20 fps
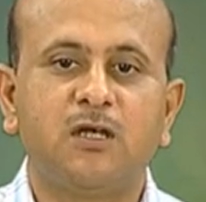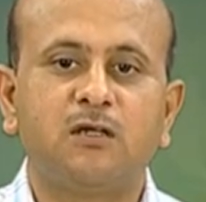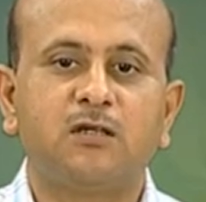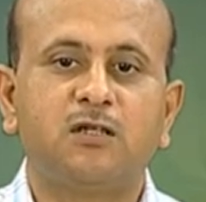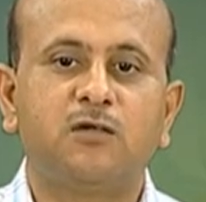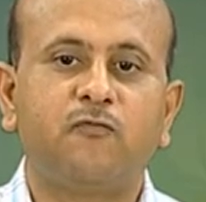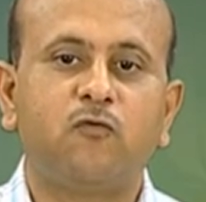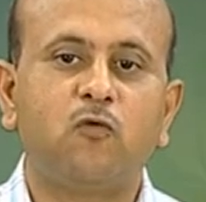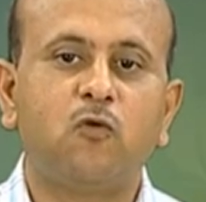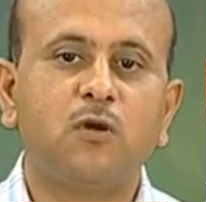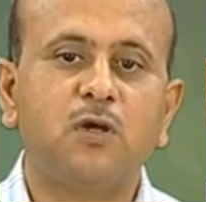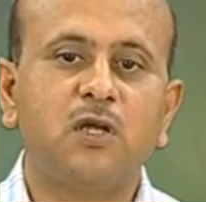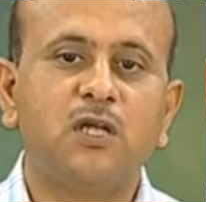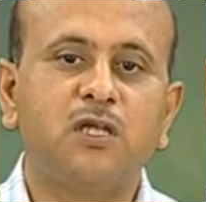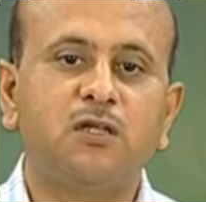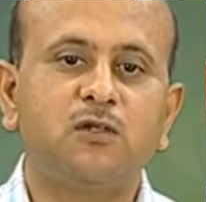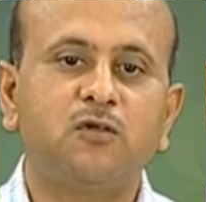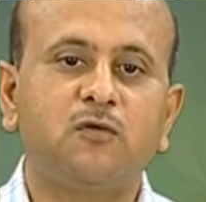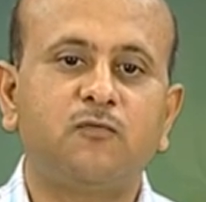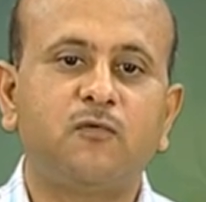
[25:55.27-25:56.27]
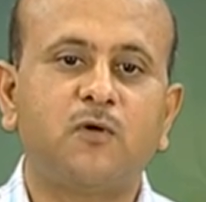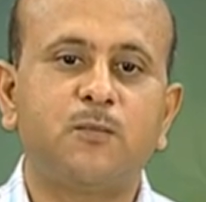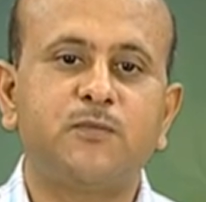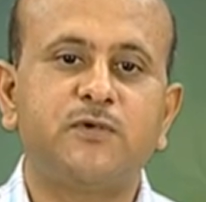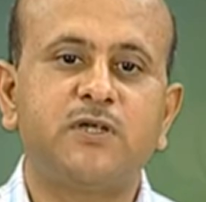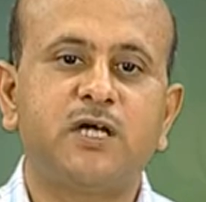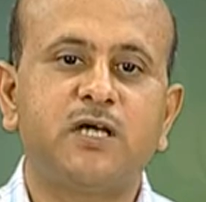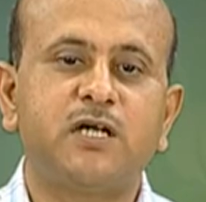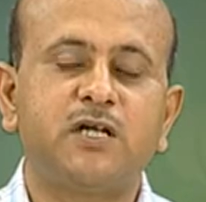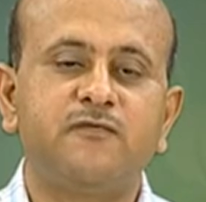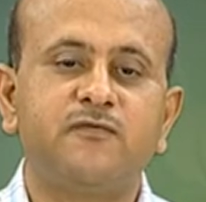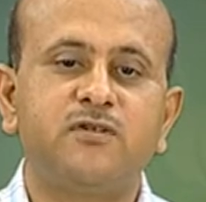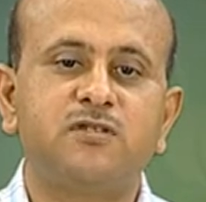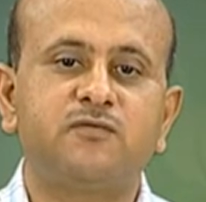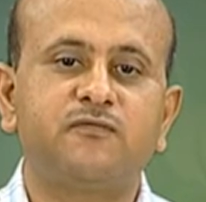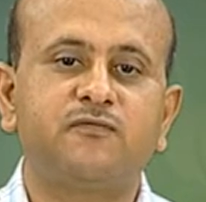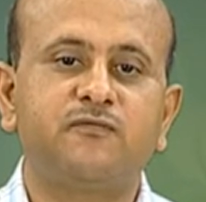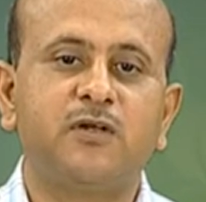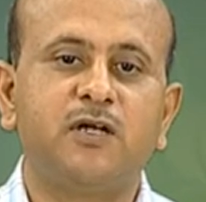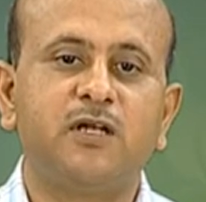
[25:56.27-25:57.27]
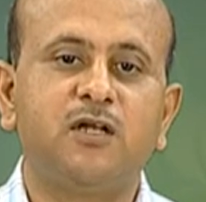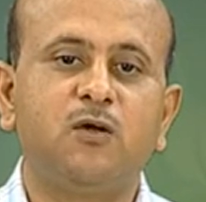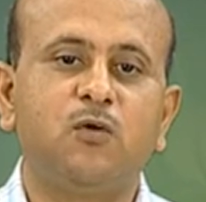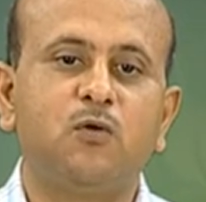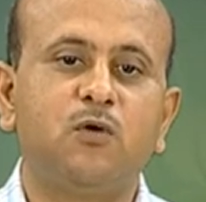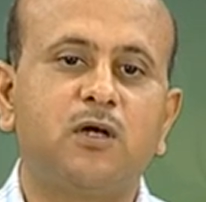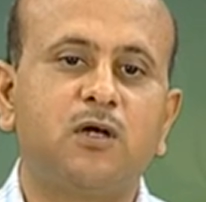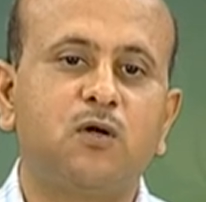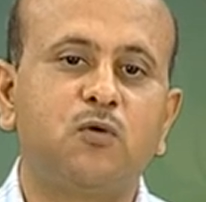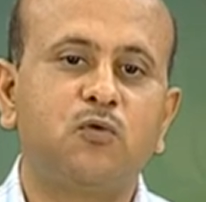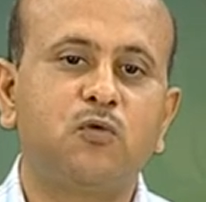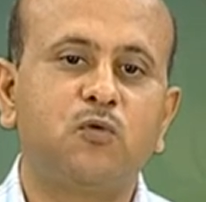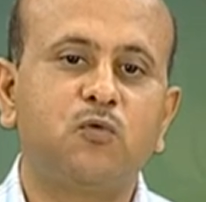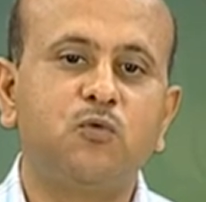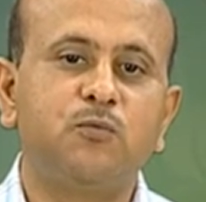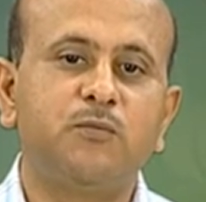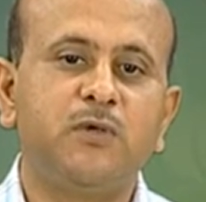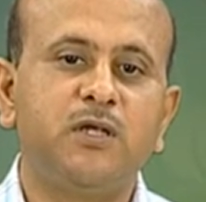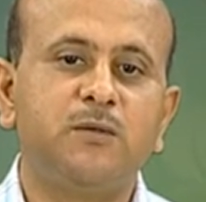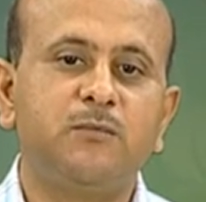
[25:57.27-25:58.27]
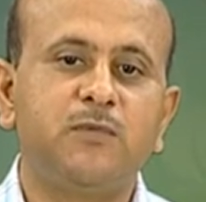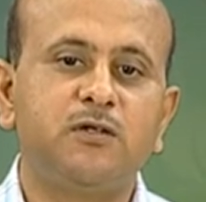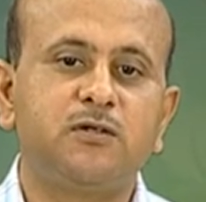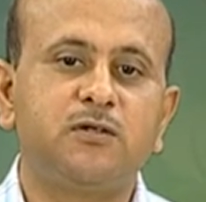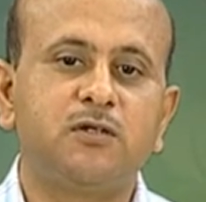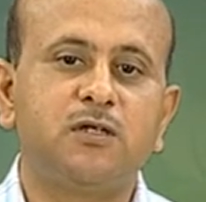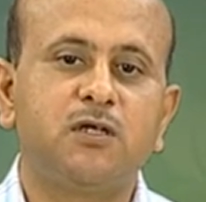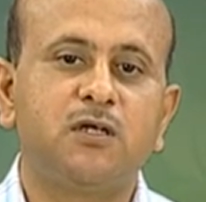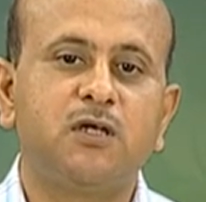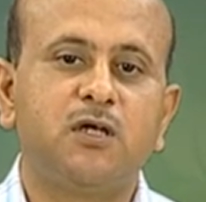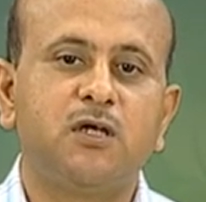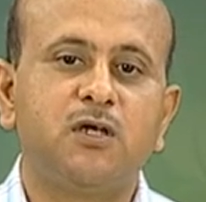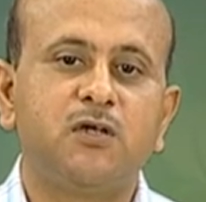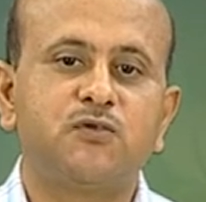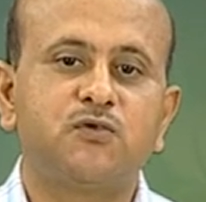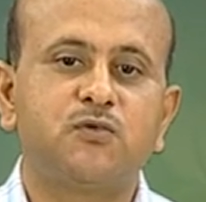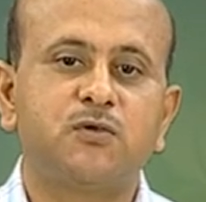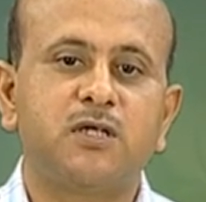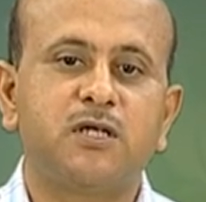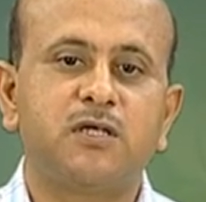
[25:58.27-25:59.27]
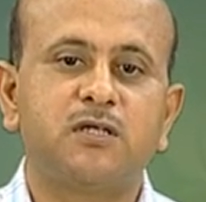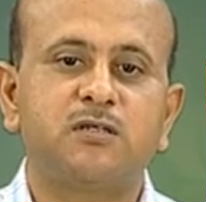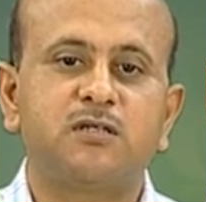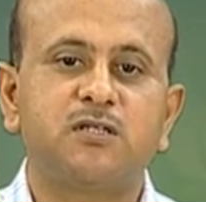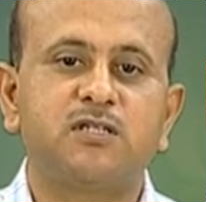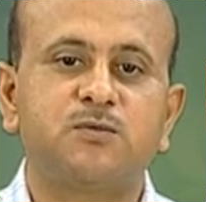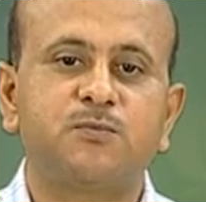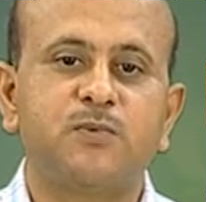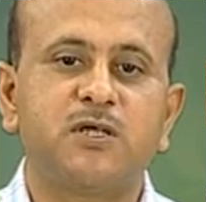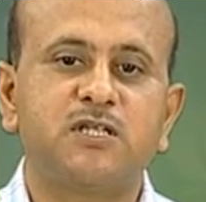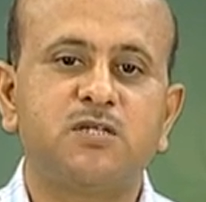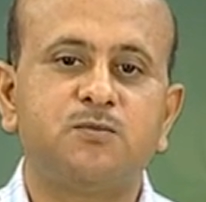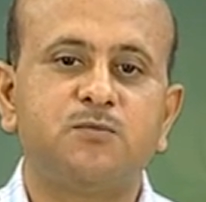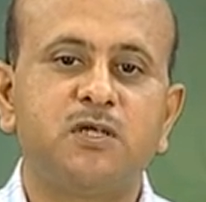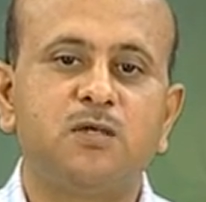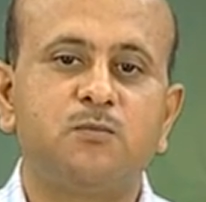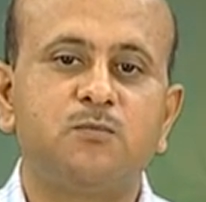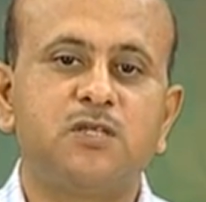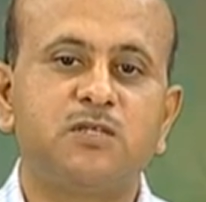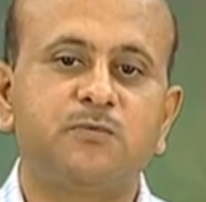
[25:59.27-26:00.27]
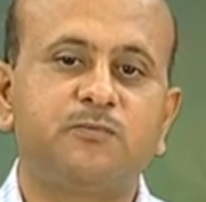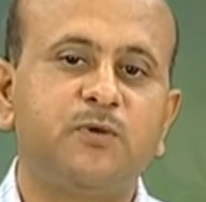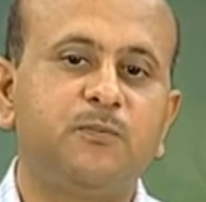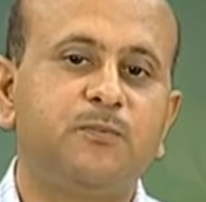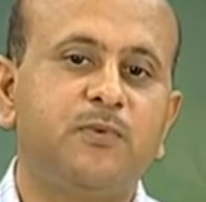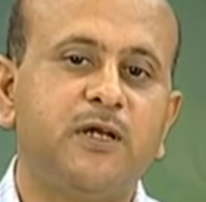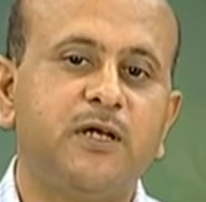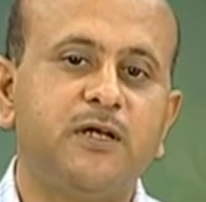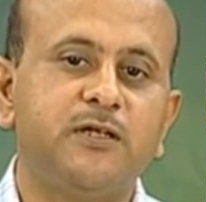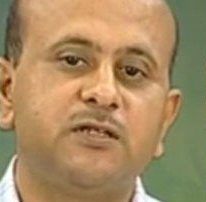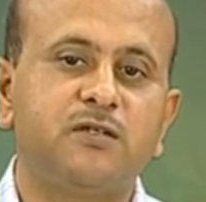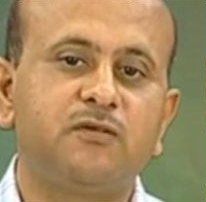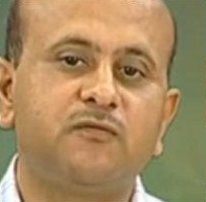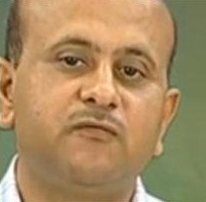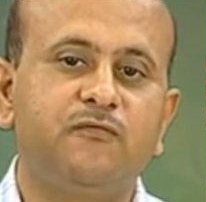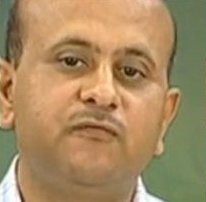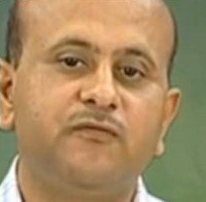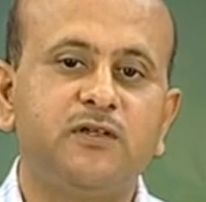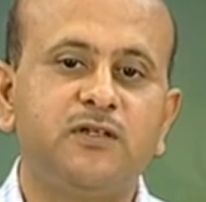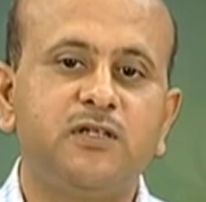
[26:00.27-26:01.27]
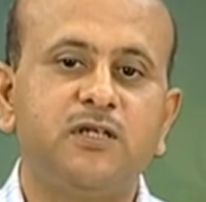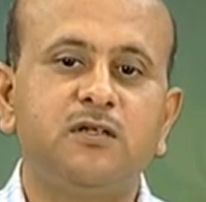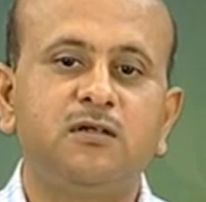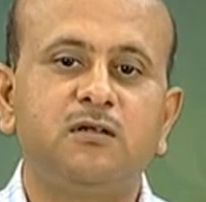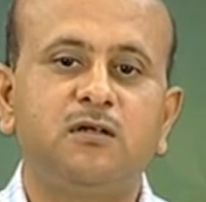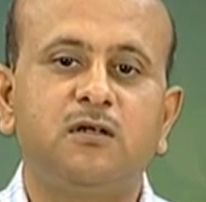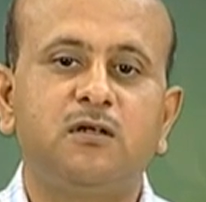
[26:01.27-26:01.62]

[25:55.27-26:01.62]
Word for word: The focal length of objective is very low around 2 millimeter. So, that the specimen must be placed within